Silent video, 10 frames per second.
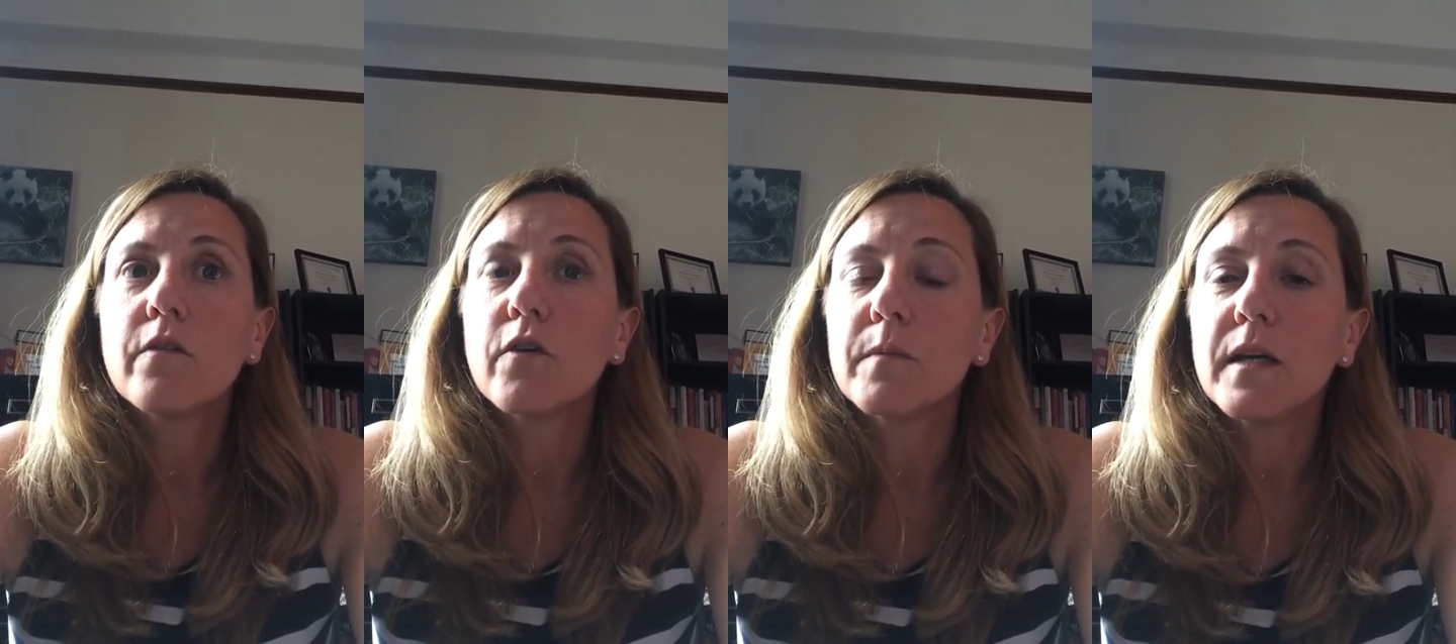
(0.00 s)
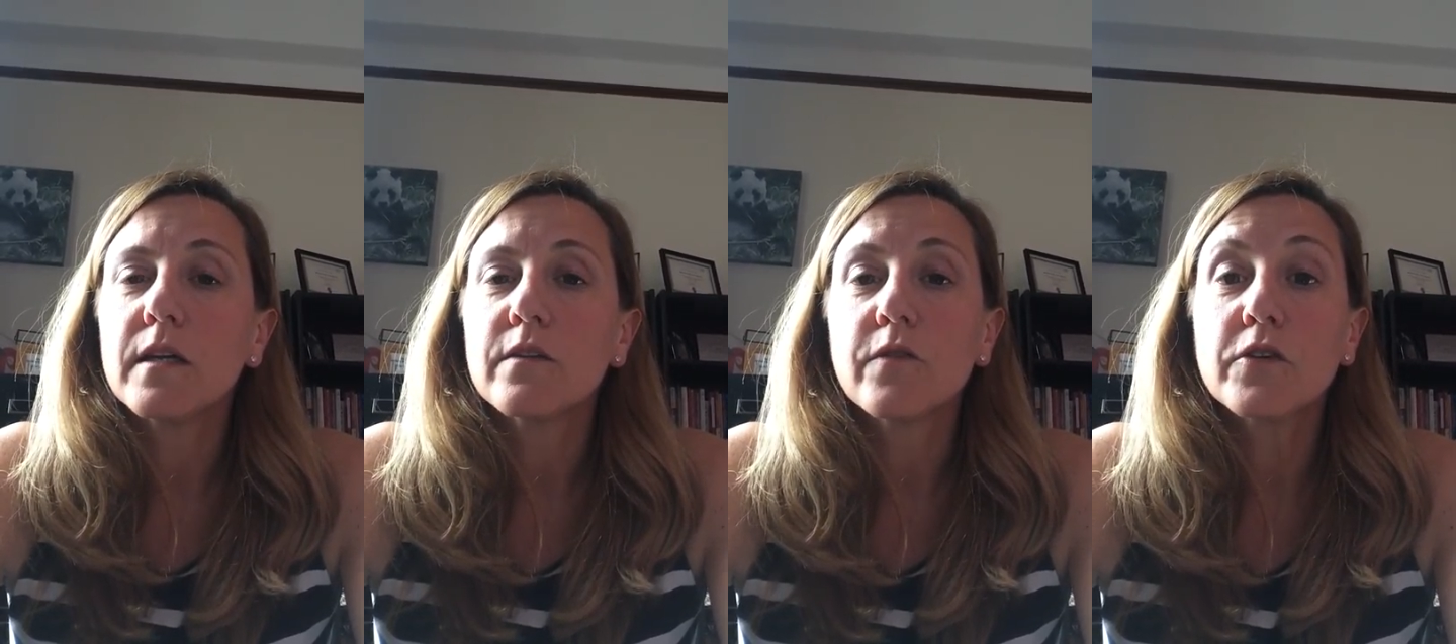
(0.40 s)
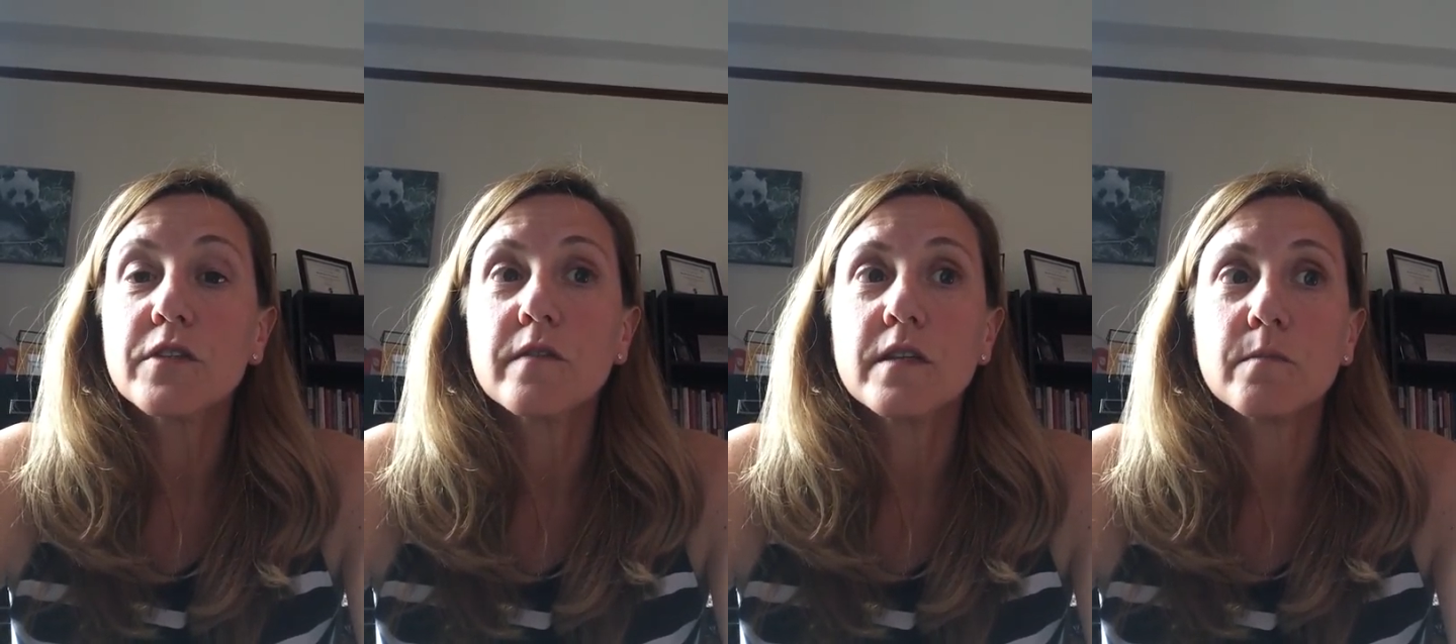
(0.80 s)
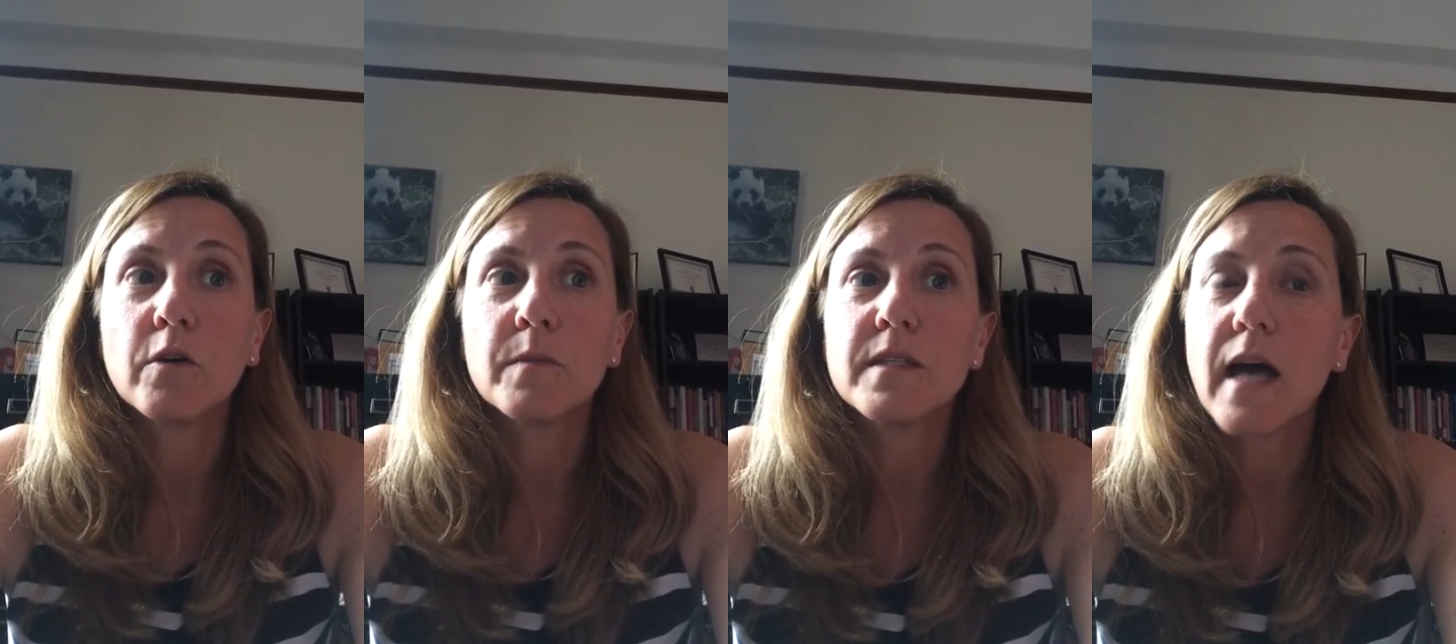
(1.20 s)
For me, the first of these
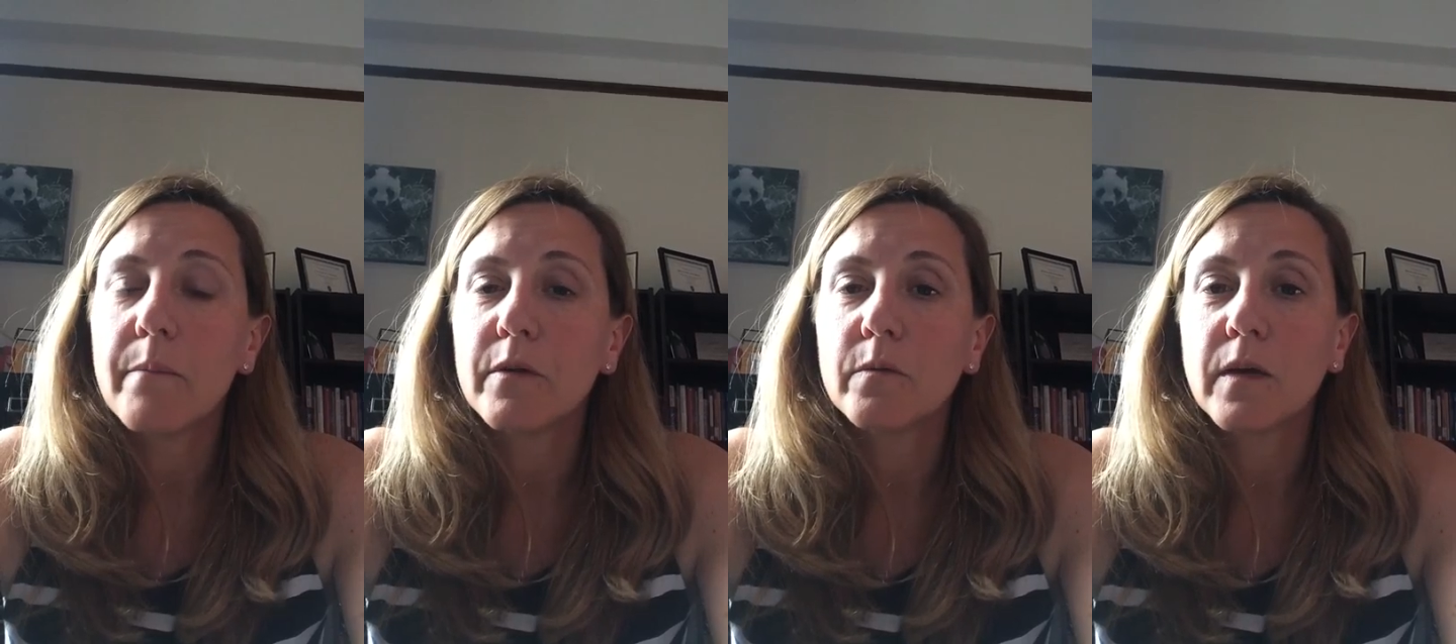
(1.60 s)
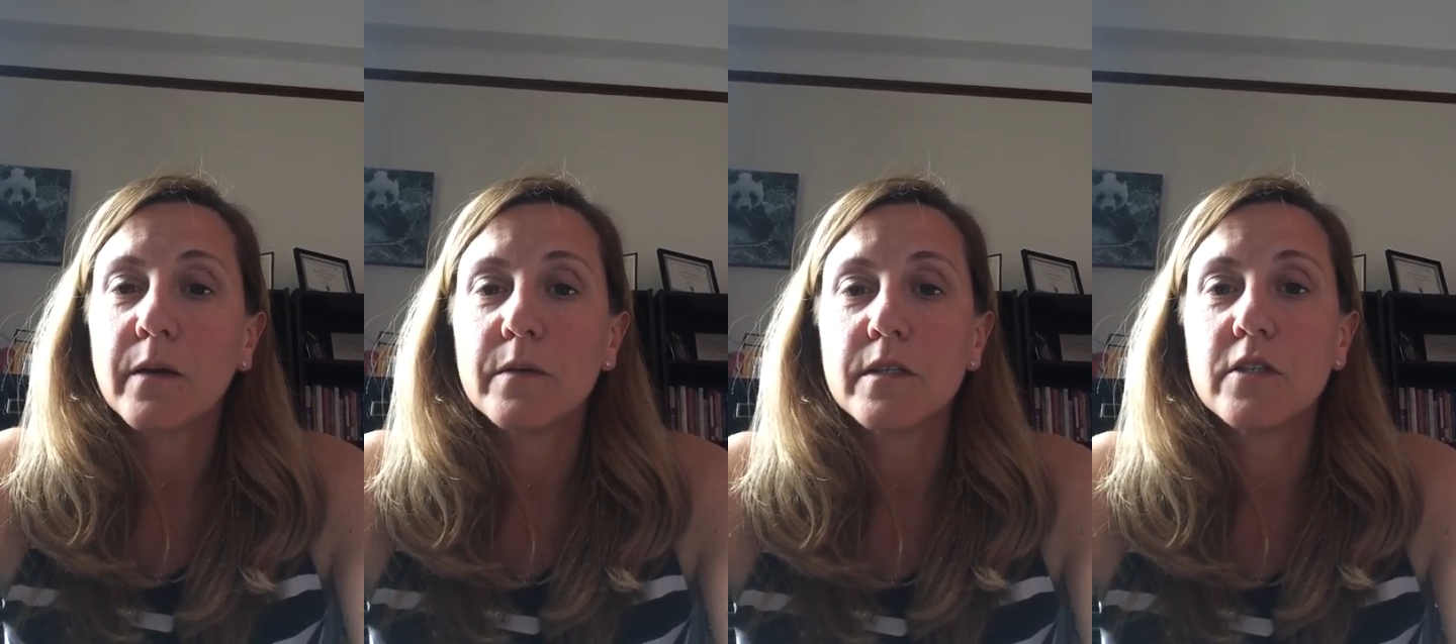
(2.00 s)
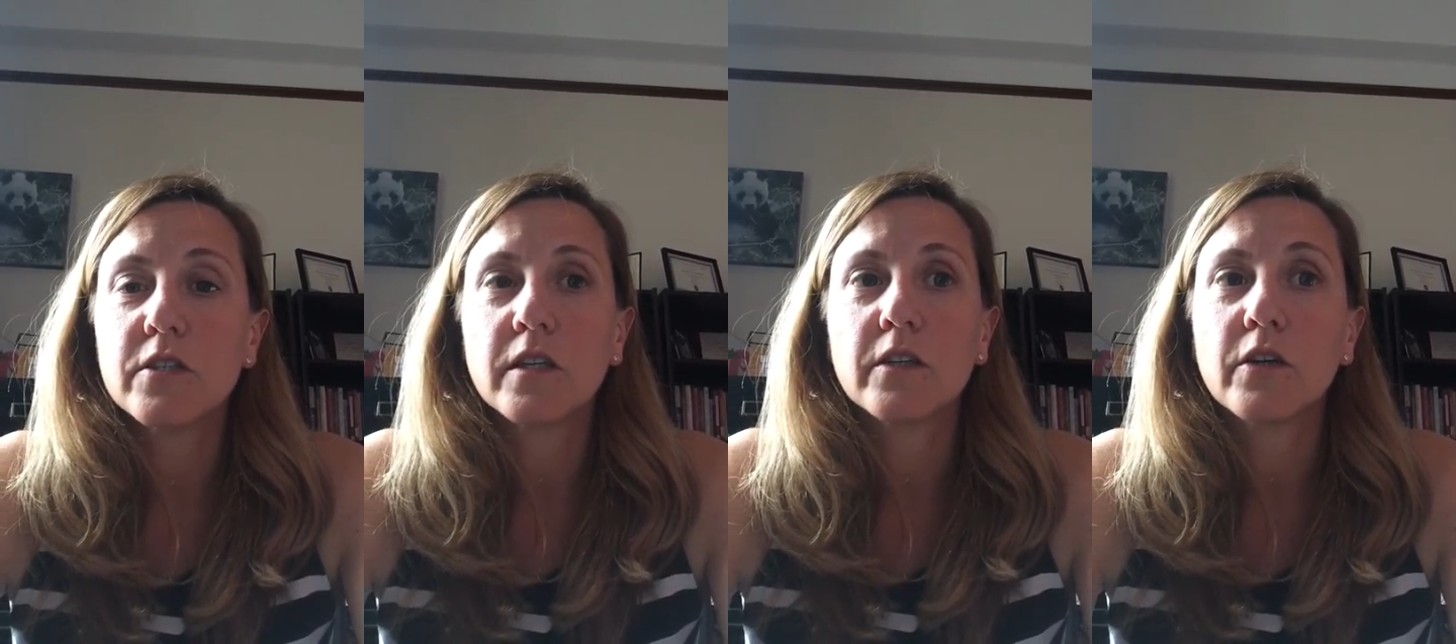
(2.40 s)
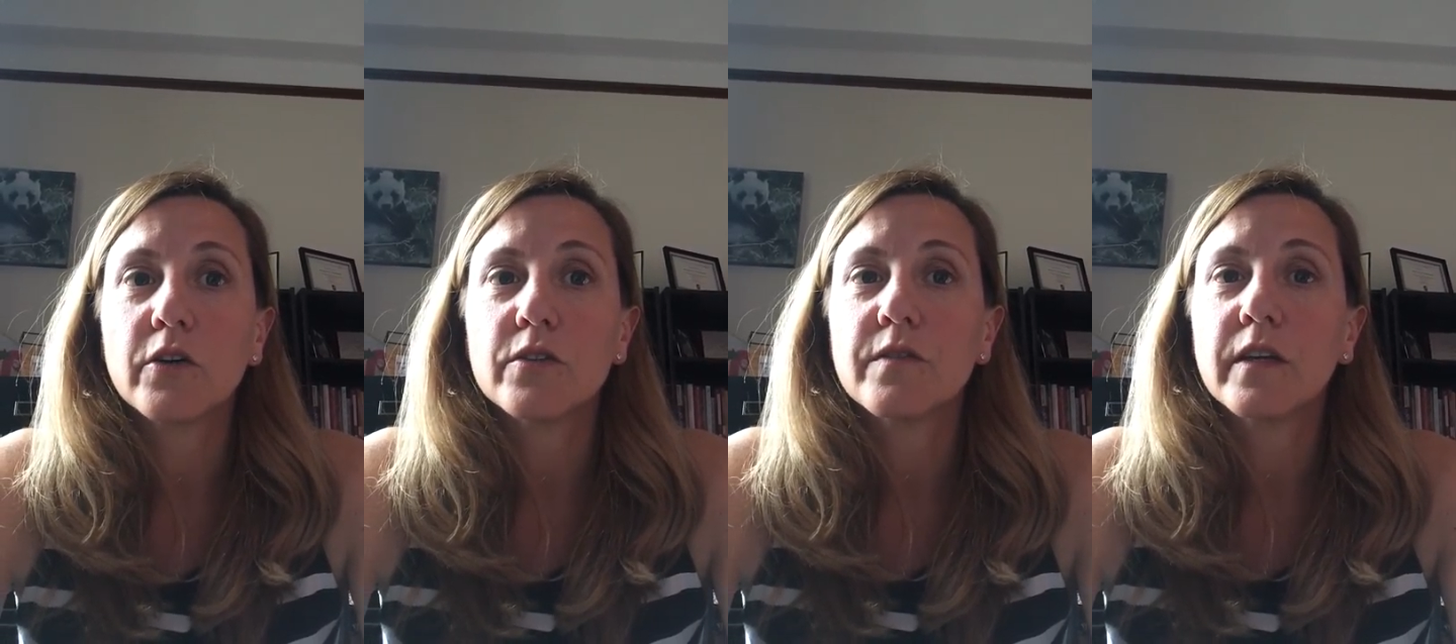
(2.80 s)
moments happened when I was teaching in the
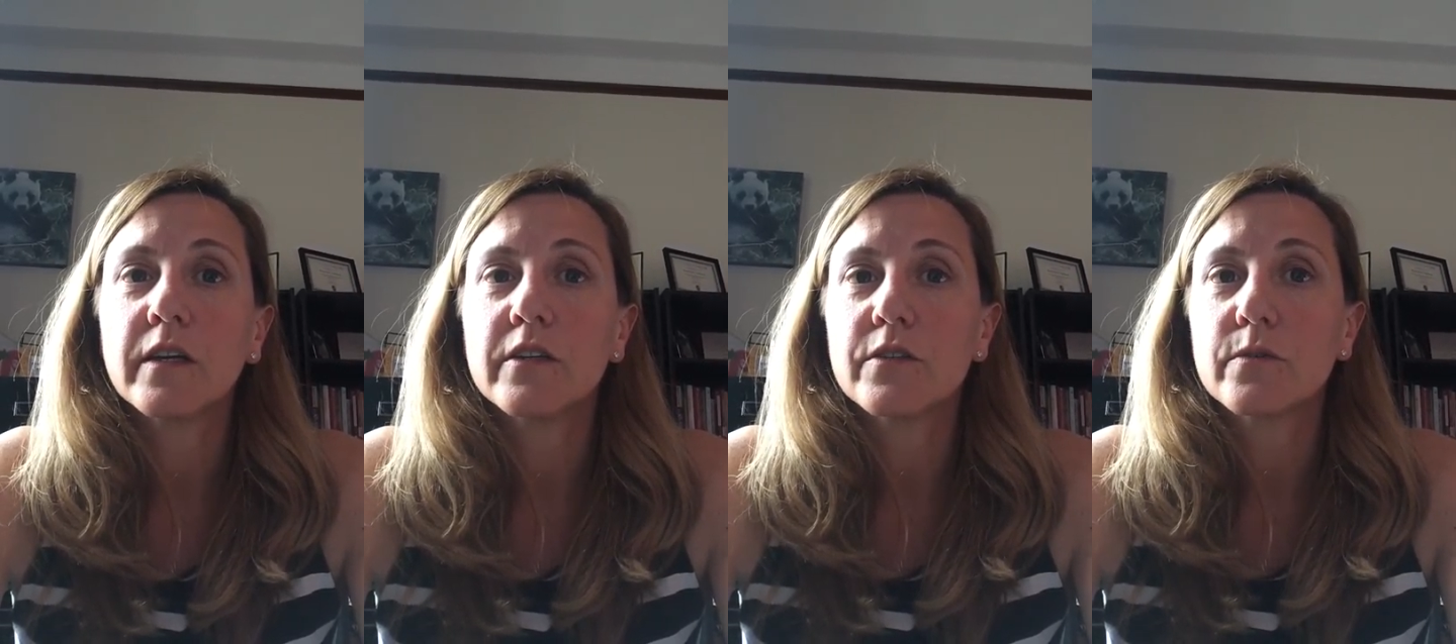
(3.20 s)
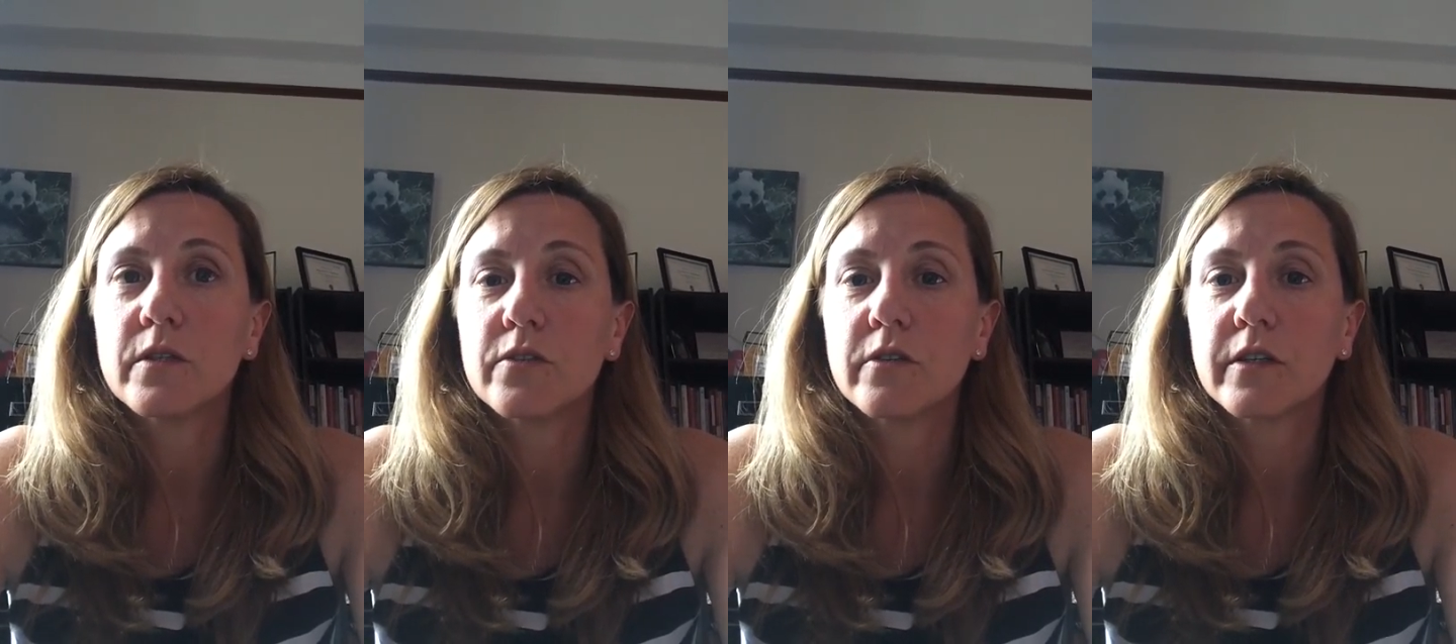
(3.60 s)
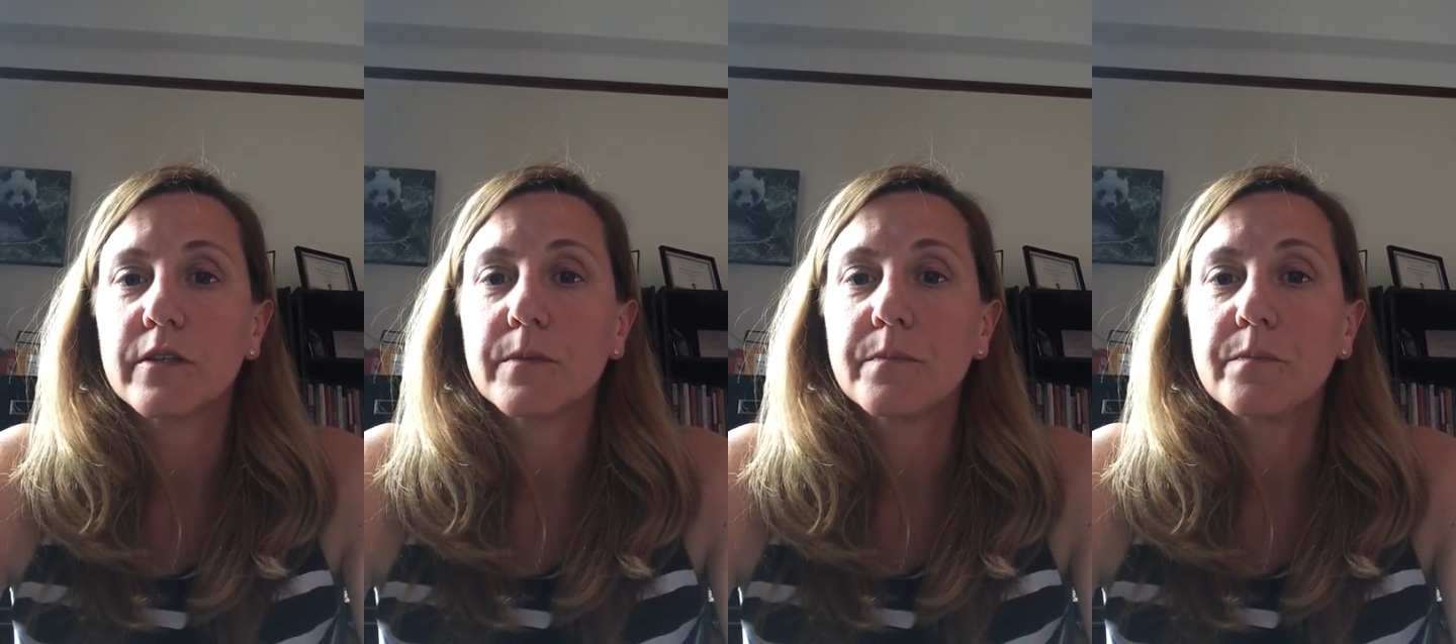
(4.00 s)
Coatesville Area School District.